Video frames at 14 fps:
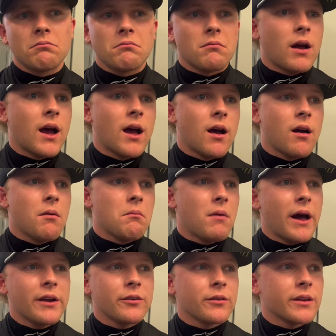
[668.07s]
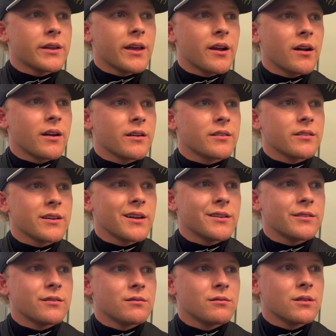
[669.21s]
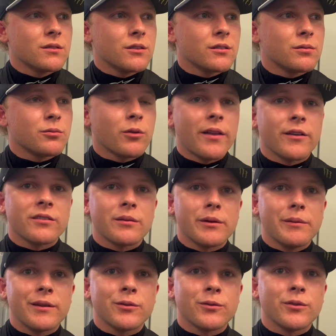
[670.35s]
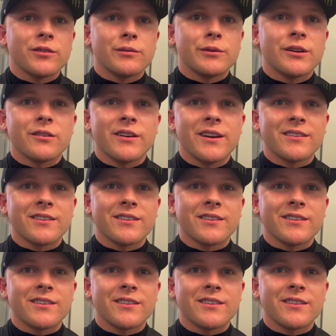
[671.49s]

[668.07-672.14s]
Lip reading: I don't really care, honestly. I'd just rather somebody make the rules and we get a race.